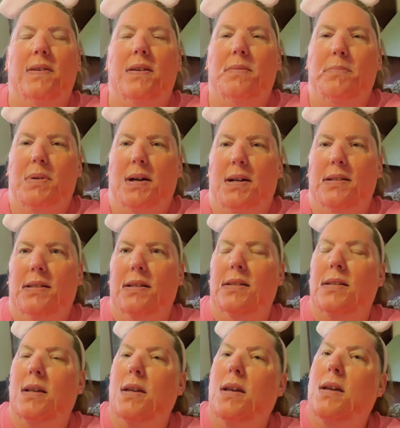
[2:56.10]
of
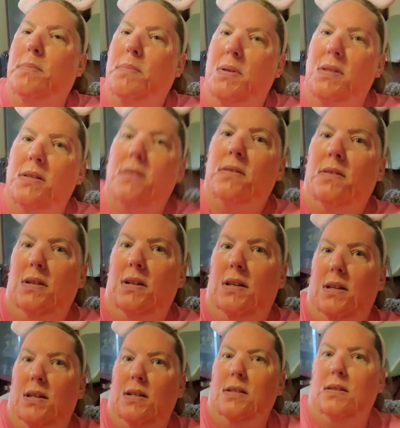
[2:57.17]
unboxings. Miss
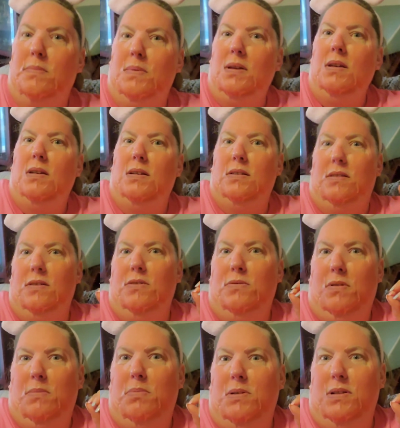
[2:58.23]
Gloria gets me into
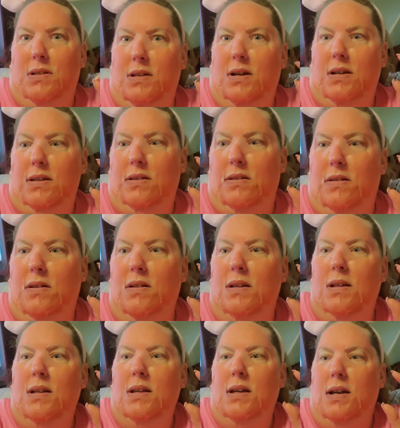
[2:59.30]
trouble a lot, y'all.
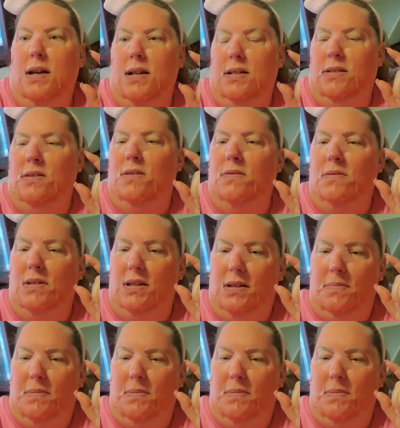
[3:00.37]
I don't